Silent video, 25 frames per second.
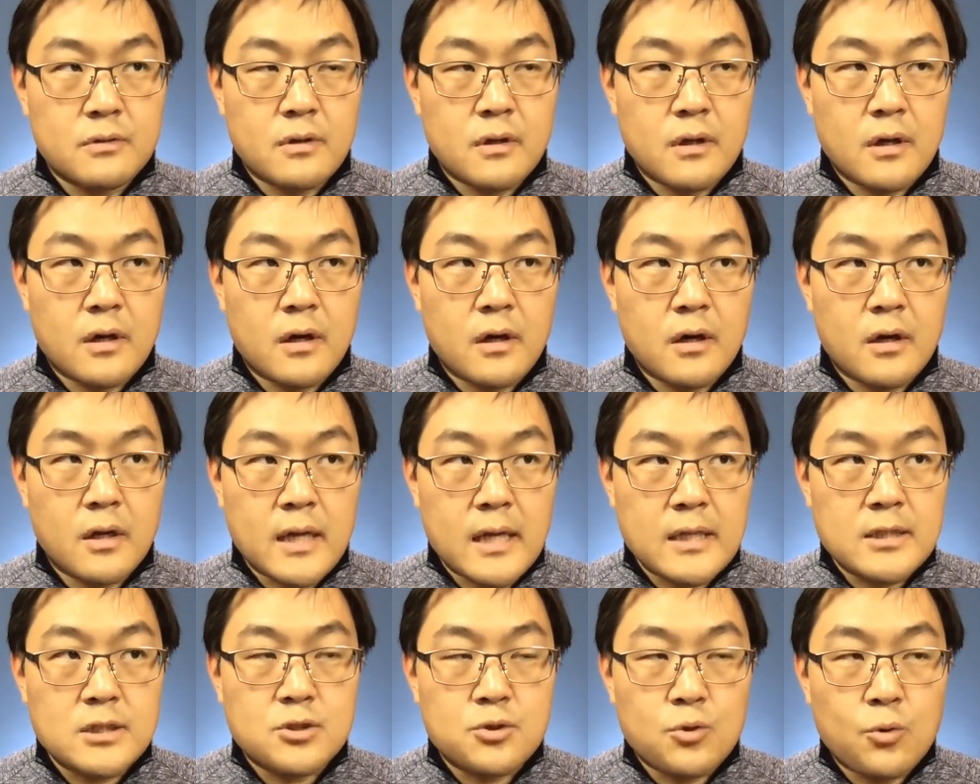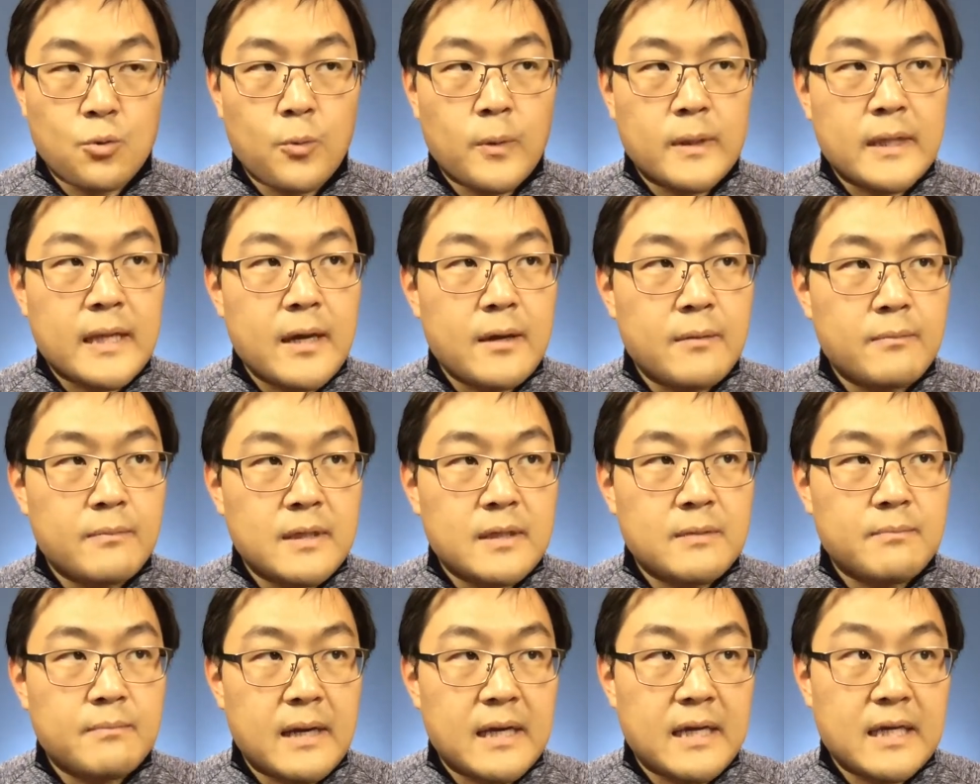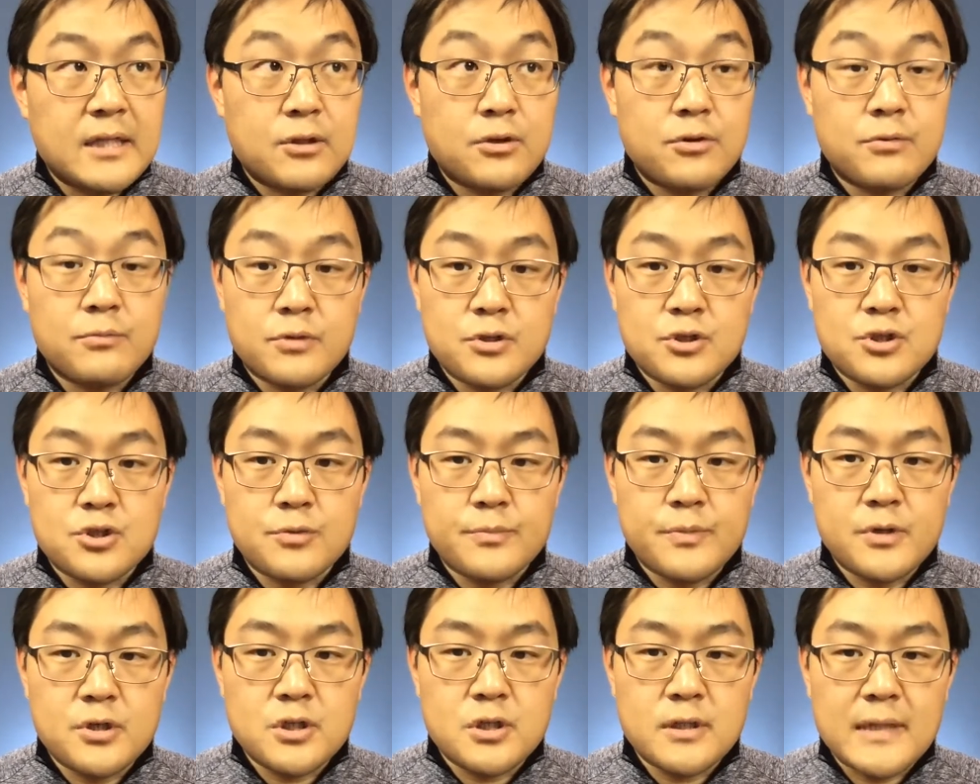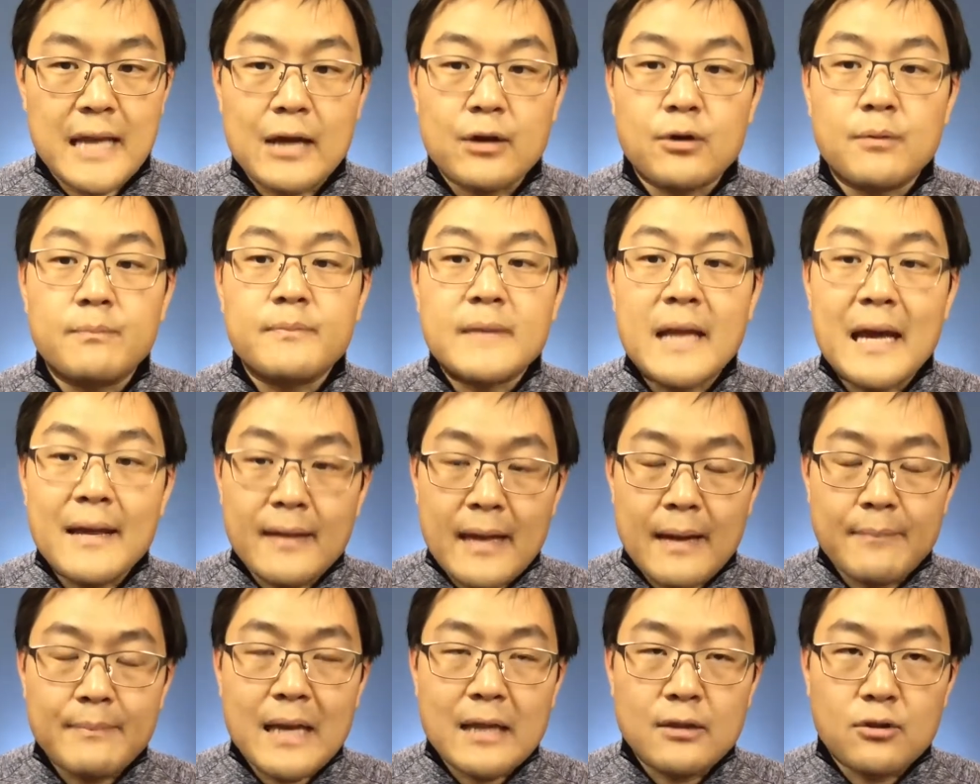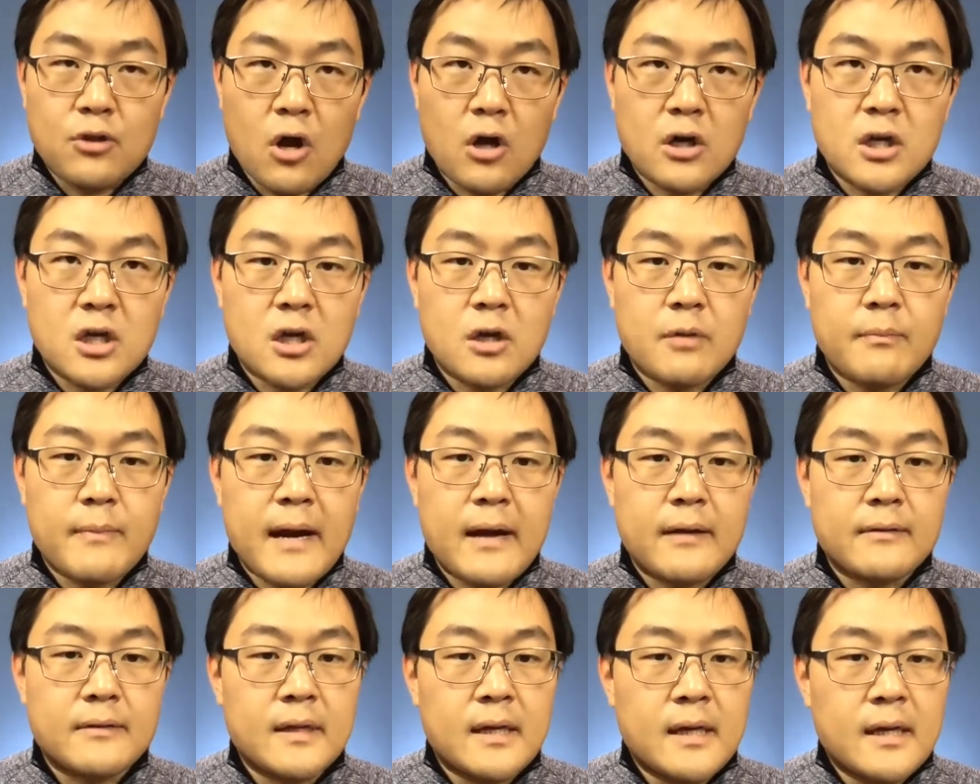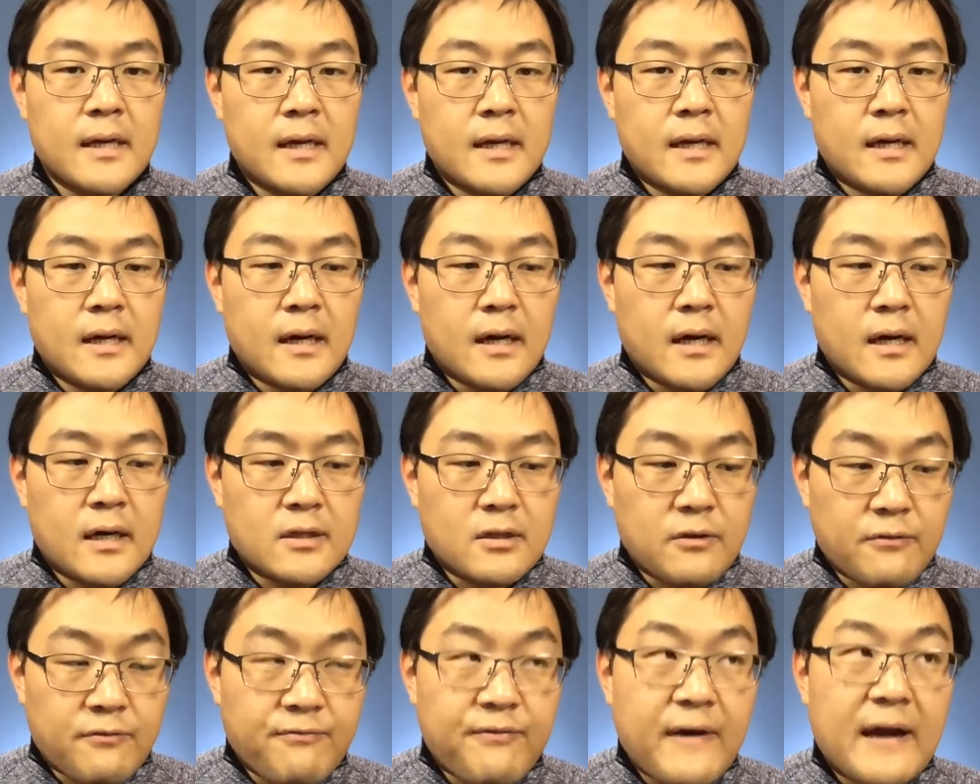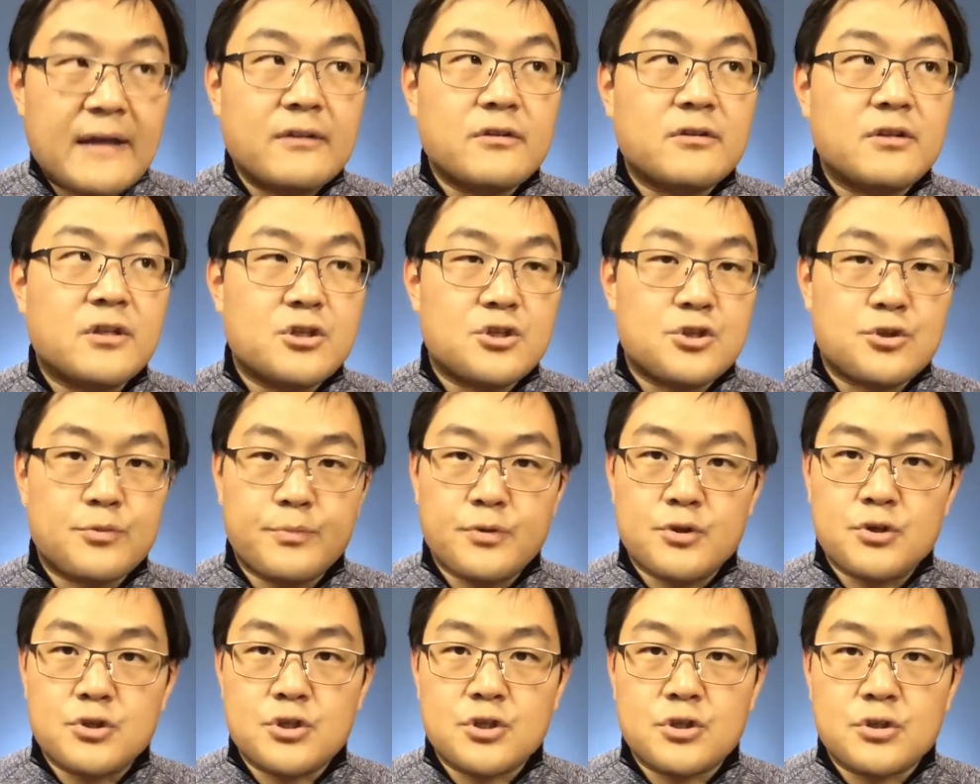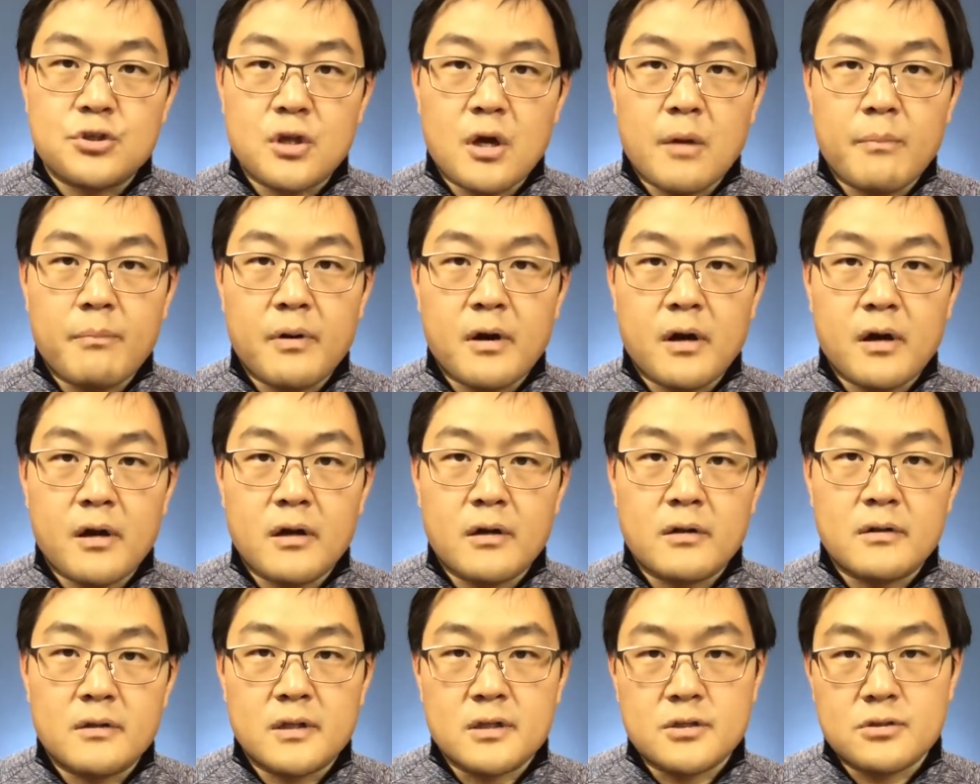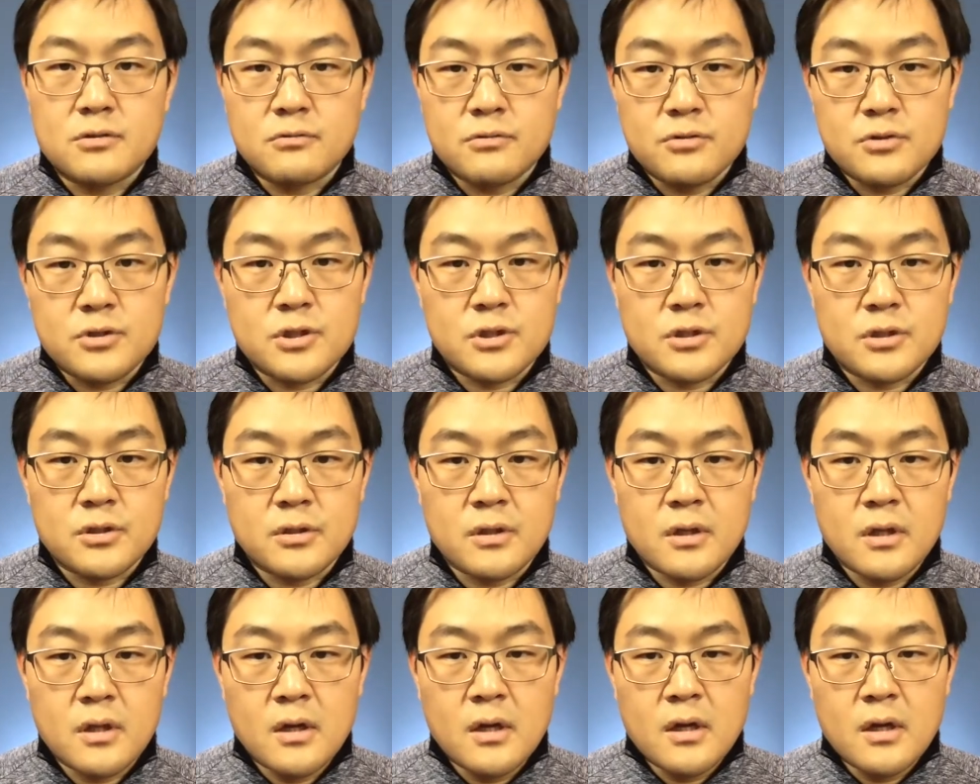and so when I mean by interim distribution, I'm not talking about the final distribution upon dissolution.